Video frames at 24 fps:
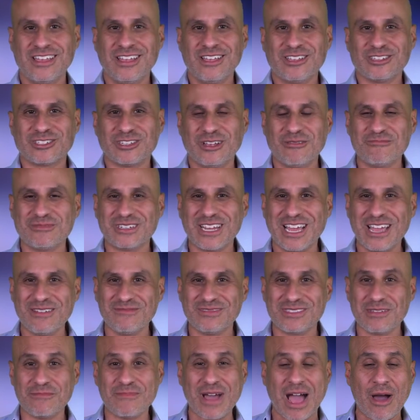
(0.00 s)

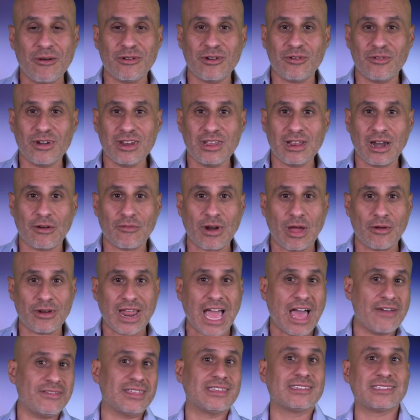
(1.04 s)
Sometimes the boundary around
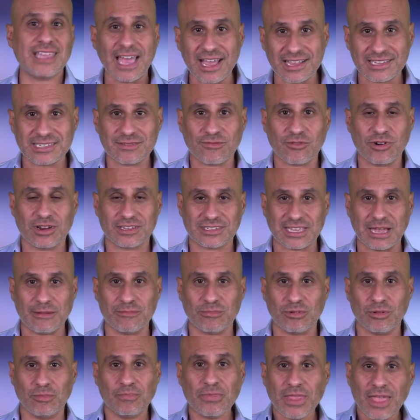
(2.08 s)
having sex, for
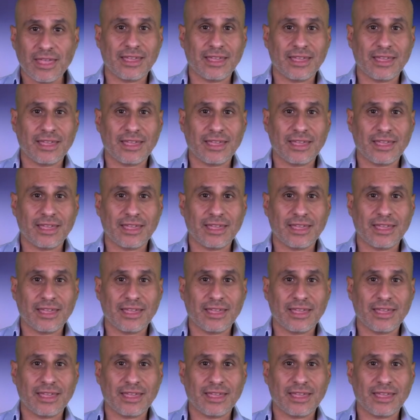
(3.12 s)
example,